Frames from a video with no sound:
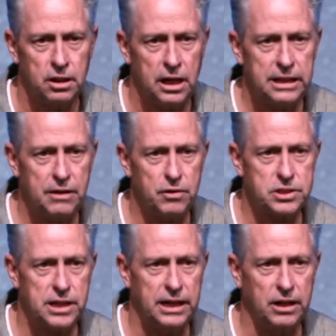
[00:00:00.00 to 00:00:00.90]
and they were
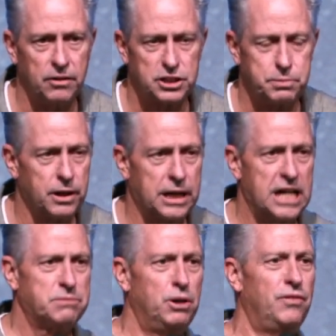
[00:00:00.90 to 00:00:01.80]
saying, you know, the Spirit of
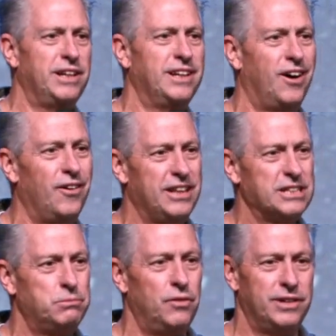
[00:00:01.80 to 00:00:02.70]
God's moving. Oh,
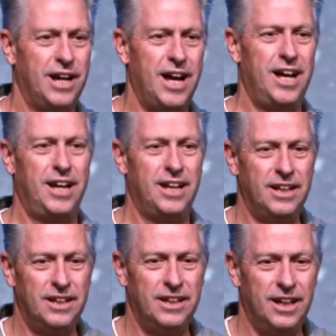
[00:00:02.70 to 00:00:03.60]
he's moving. Ha, ha,
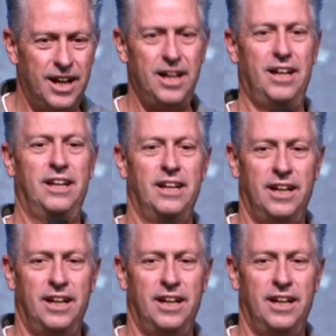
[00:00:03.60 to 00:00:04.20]
ha, ha.